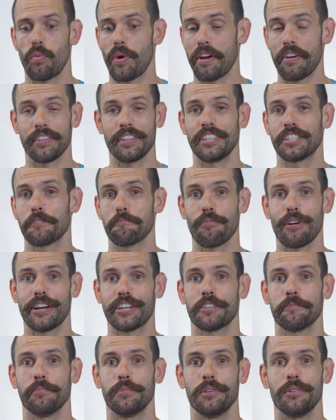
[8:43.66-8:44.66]
wearing these
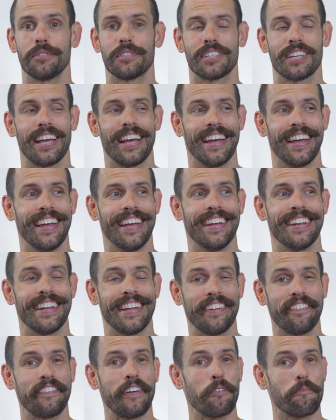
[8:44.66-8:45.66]
compression boots,
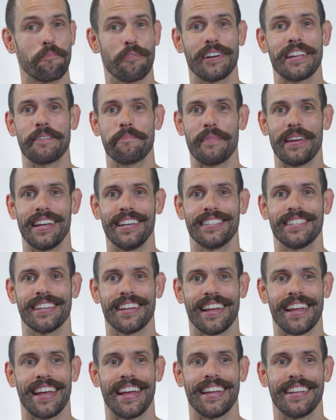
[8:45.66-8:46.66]
it felt pretty
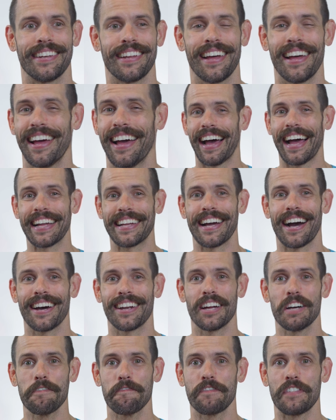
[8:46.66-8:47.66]
amazing, and I got
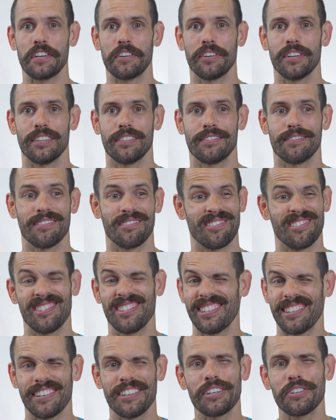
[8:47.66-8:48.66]
up feeling a
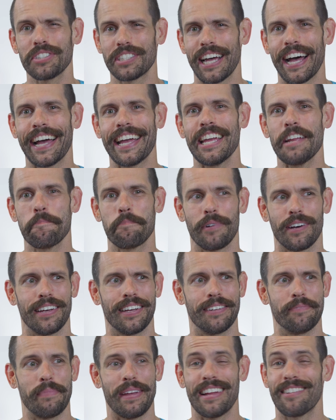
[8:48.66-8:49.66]
little tight,
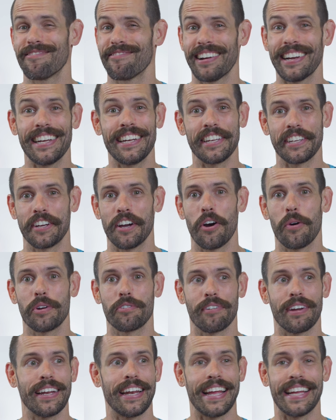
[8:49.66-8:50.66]
but man, ready to go
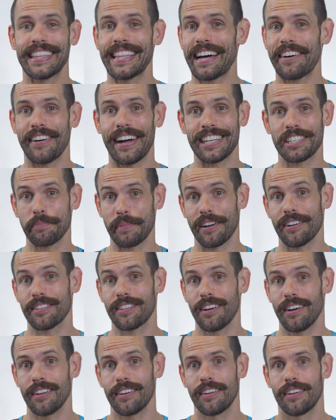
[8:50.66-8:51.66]
and ready to hit that last
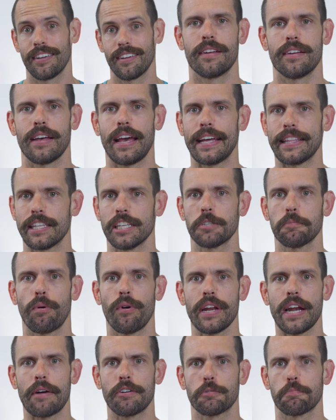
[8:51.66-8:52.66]
marathon. At this
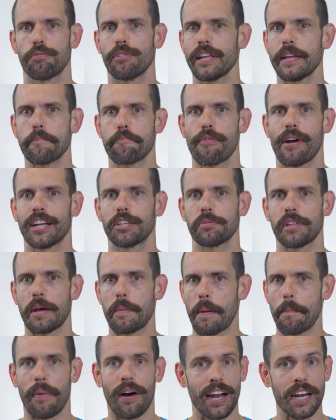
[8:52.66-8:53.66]
point, I was pretty impressed with how
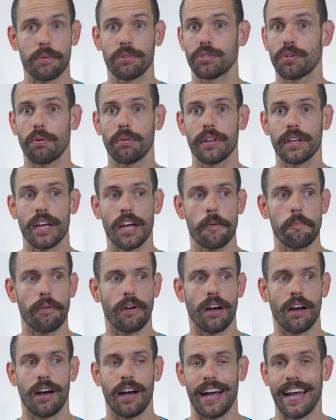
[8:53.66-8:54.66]
my body was holding up.
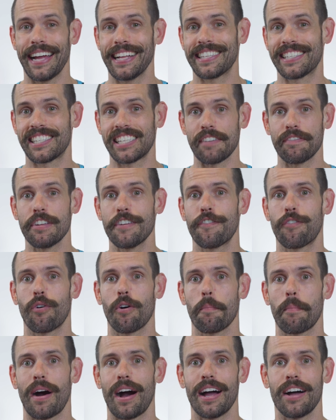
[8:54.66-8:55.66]
I had
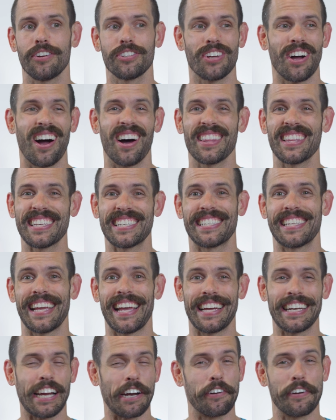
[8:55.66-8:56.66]
74 miles on the
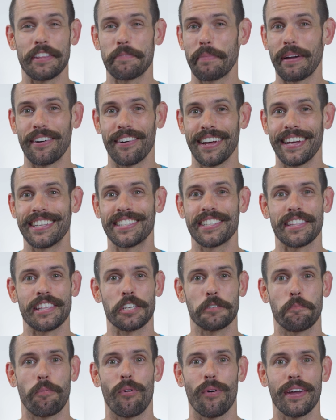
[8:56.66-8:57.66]
sand underneath my legs at
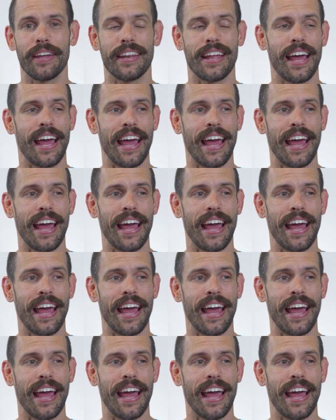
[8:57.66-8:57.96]
this point,